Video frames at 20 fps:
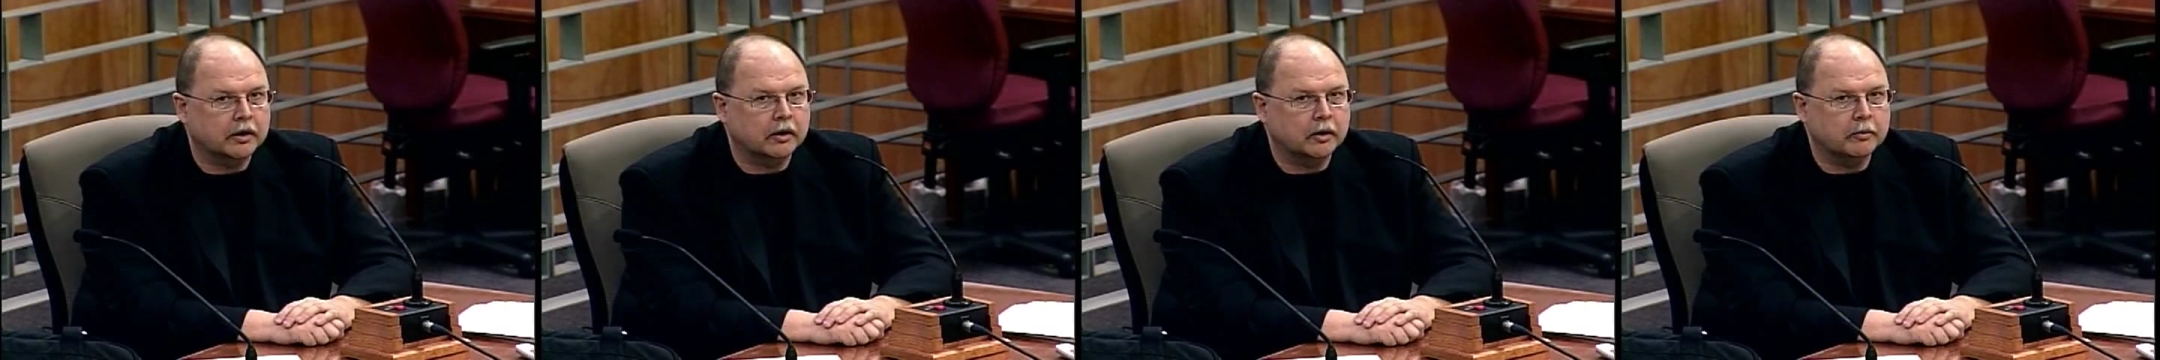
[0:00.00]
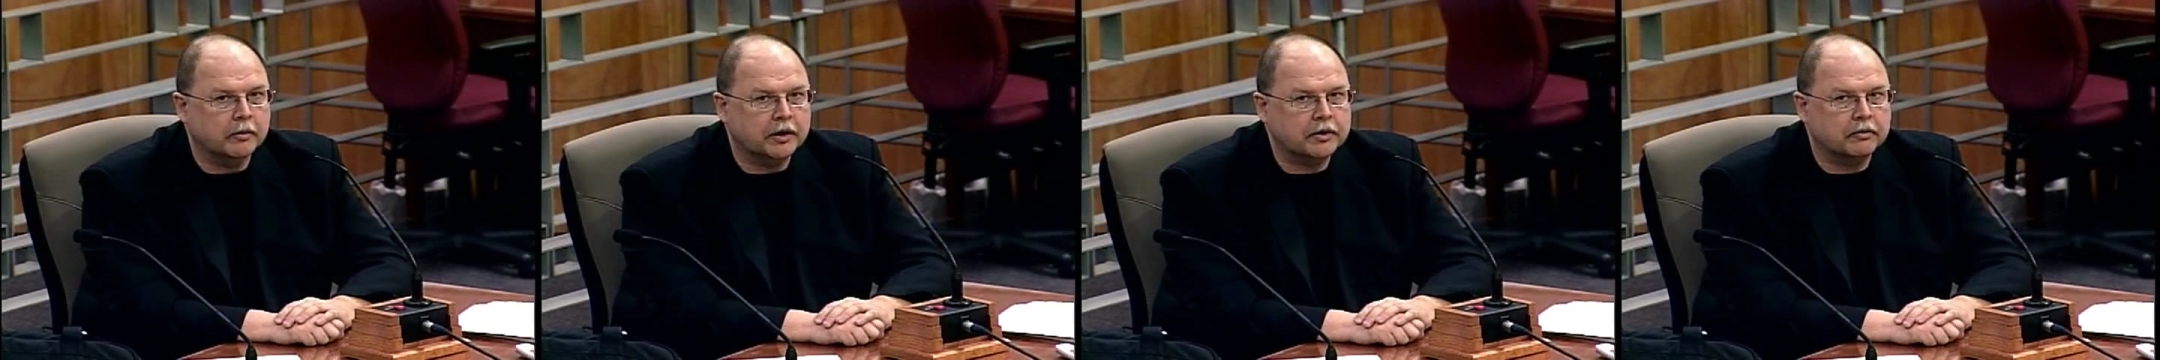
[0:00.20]

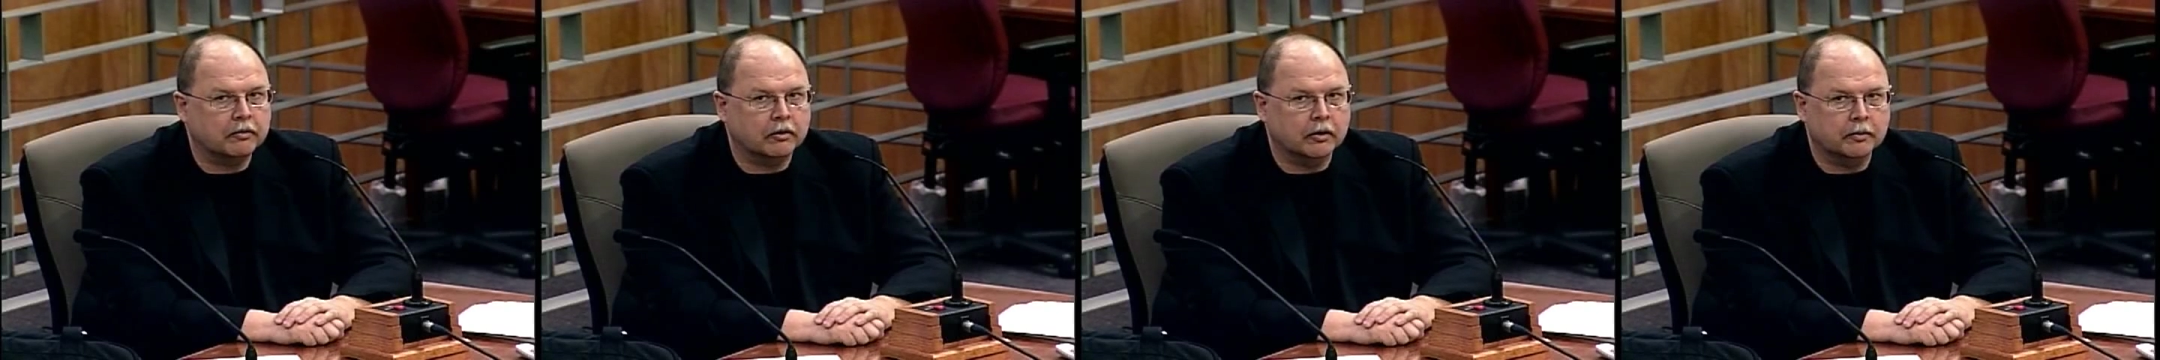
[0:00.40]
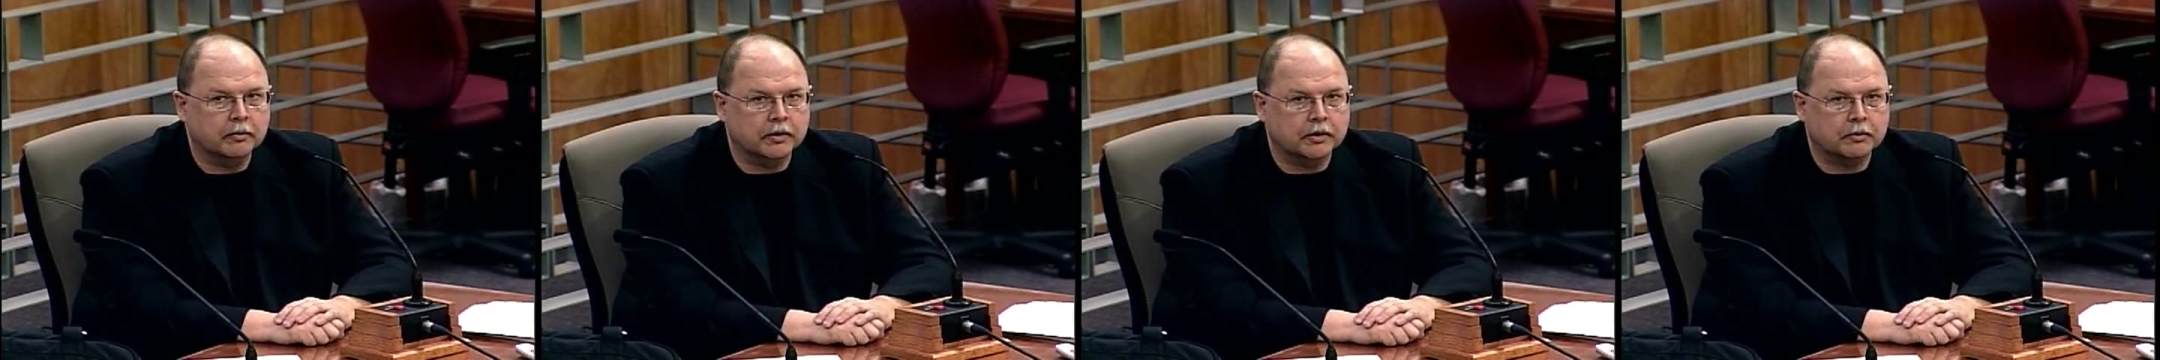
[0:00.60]
Lumetra
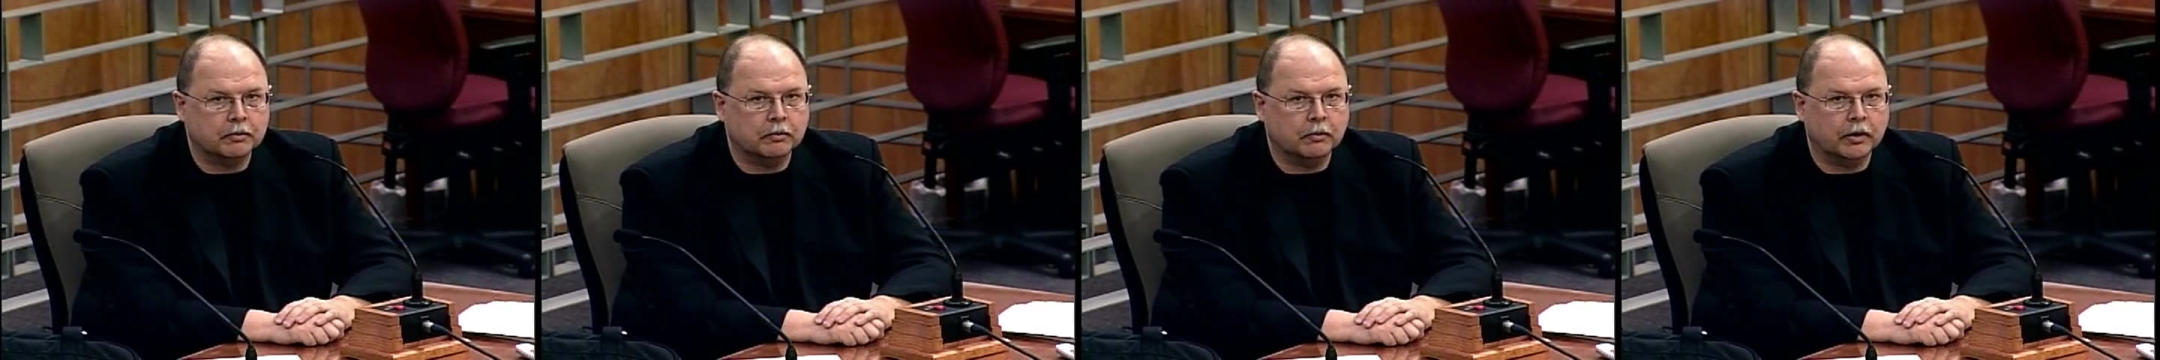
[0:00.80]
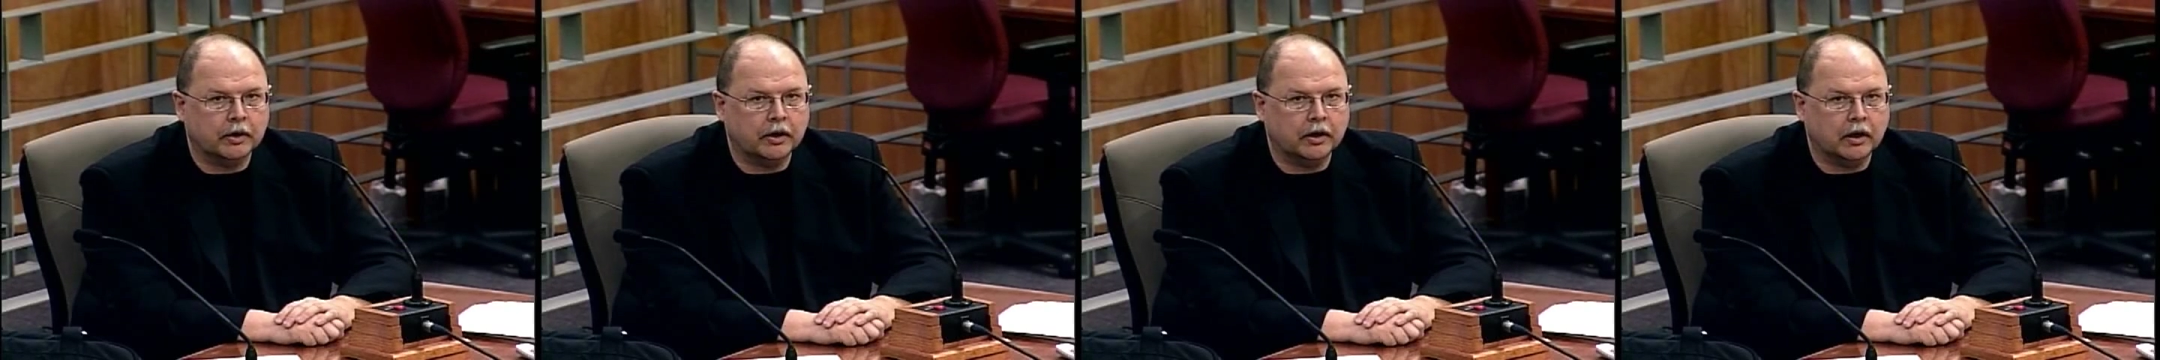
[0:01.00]
Group was
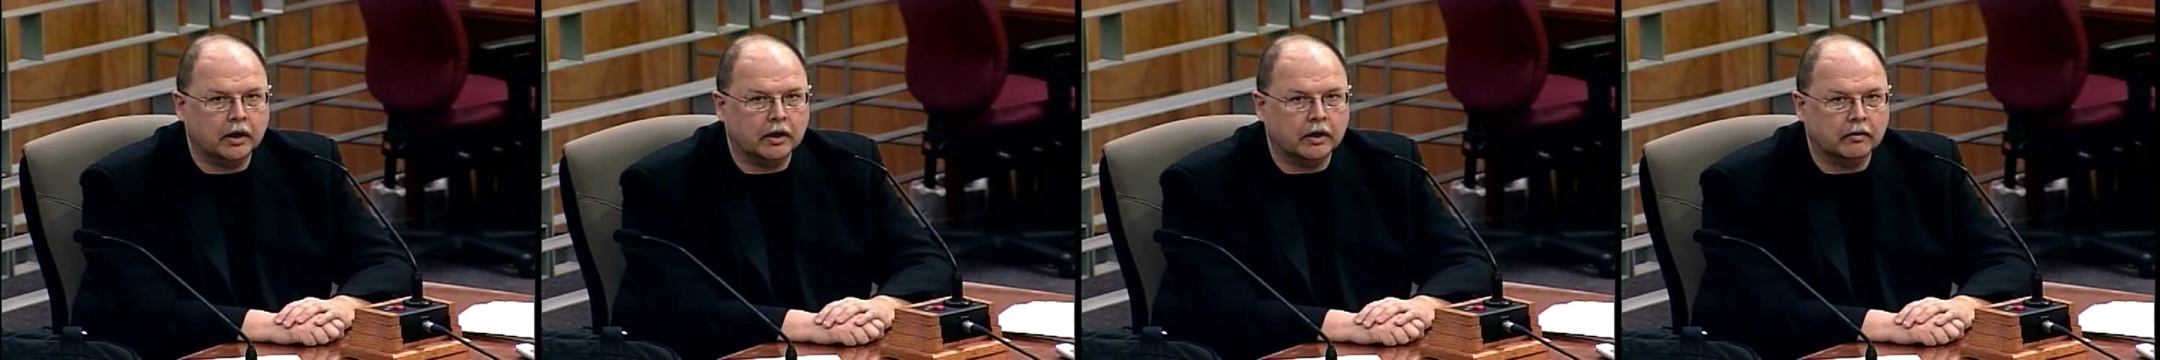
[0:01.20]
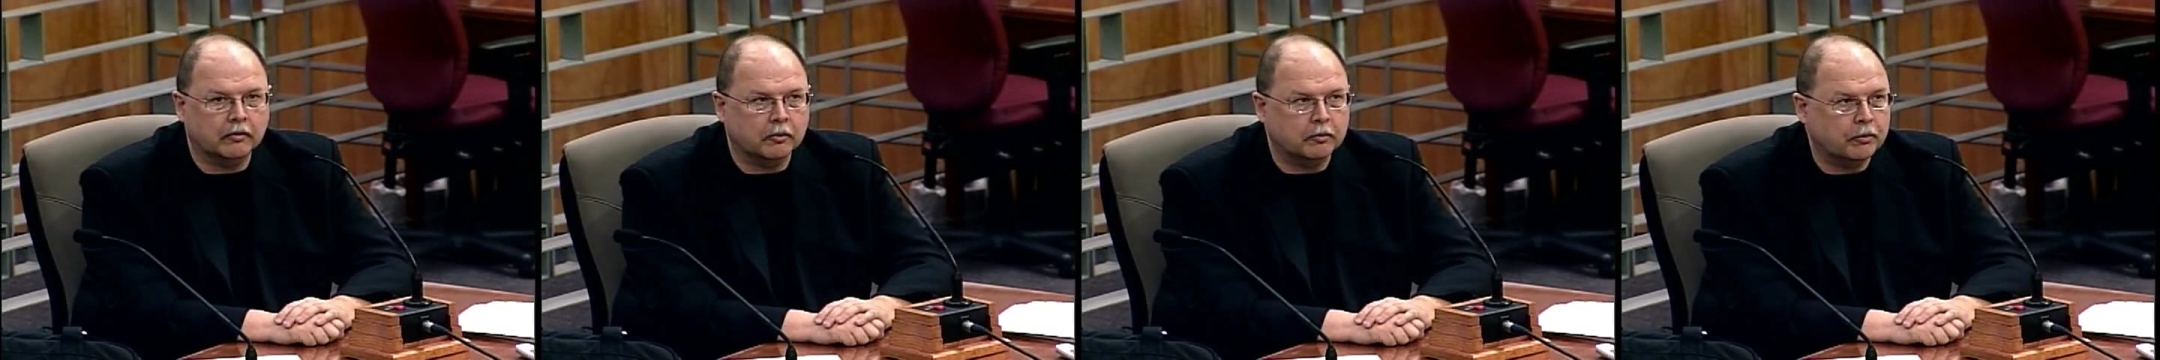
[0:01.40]
working on
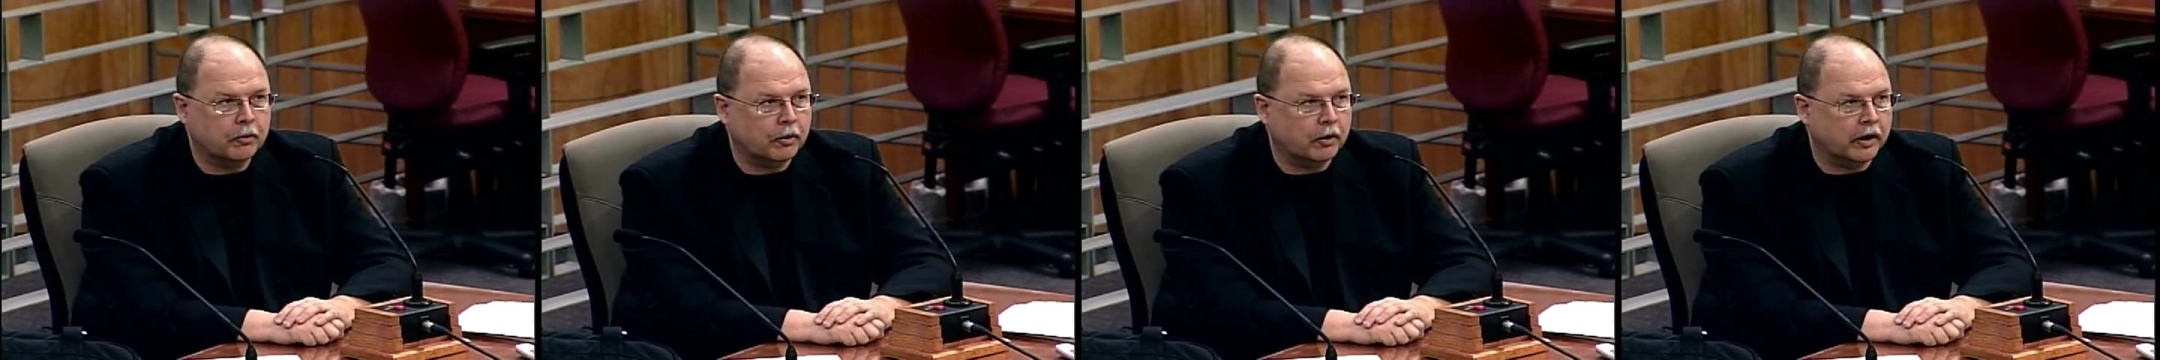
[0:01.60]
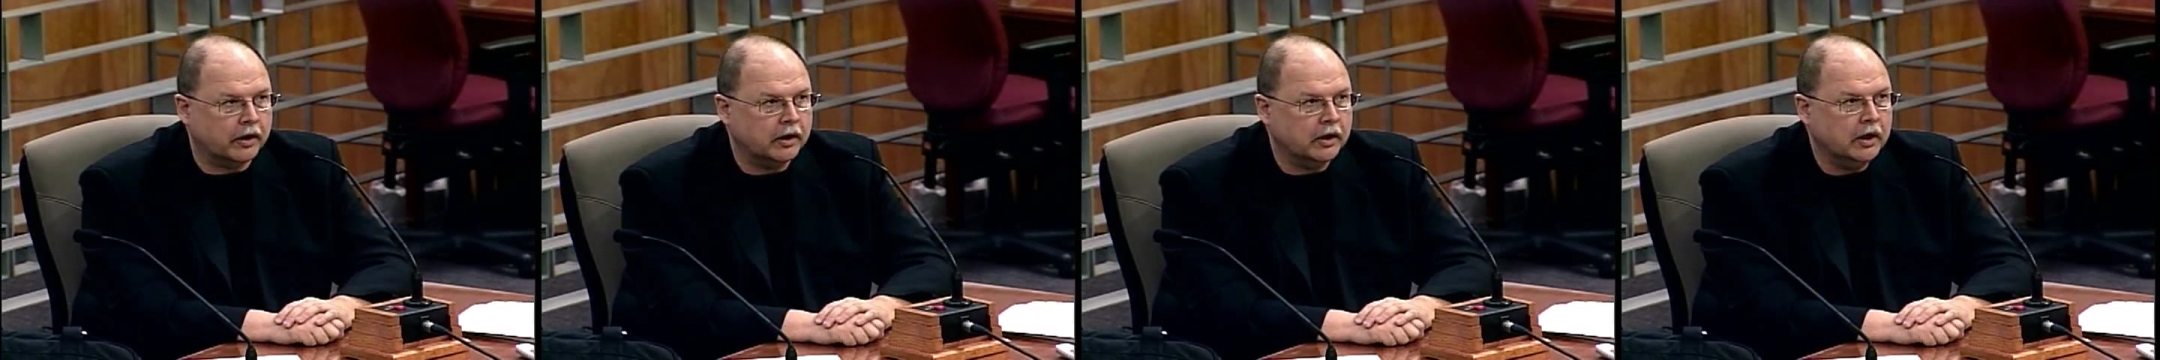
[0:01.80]
a
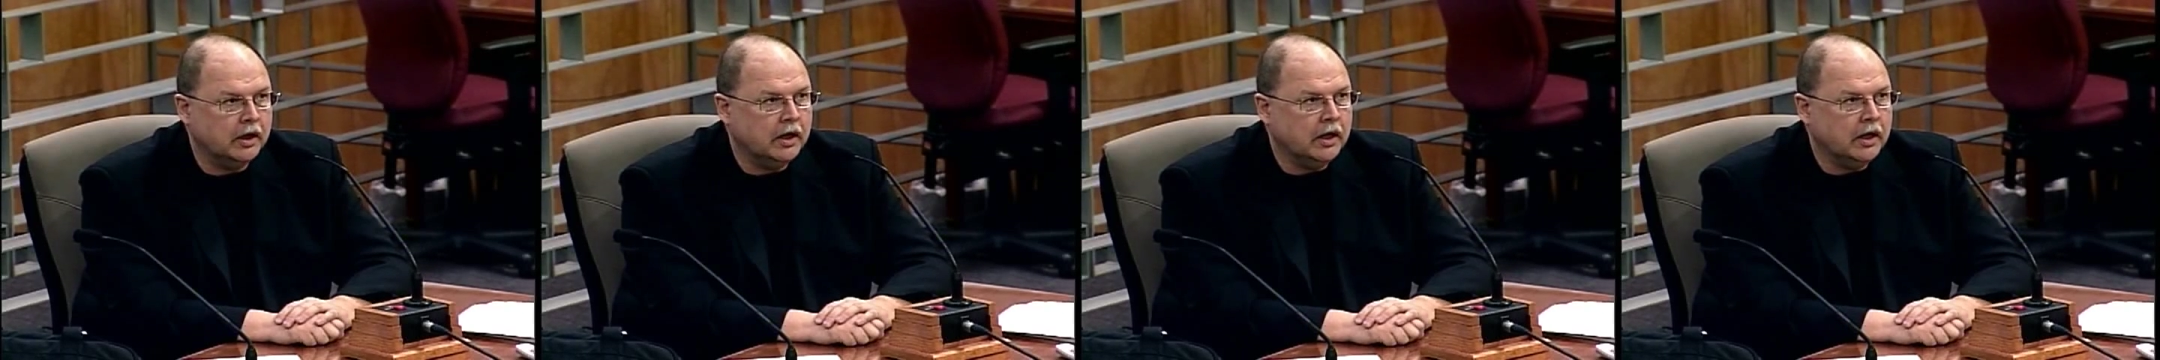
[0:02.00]
report